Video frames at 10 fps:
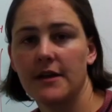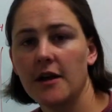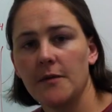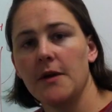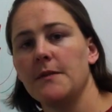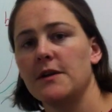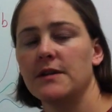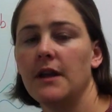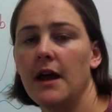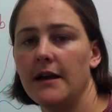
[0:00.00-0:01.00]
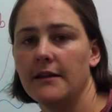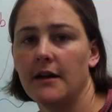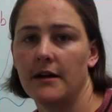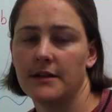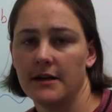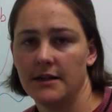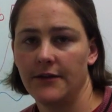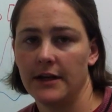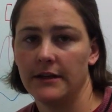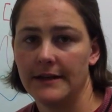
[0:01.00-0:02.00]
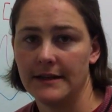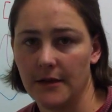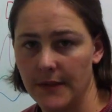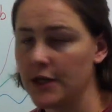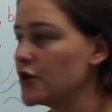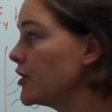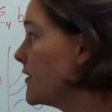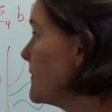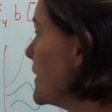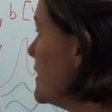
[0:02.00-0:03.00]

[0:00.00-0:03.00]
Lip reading: Let's talk about Beer's law in the context of analyzing a mixture.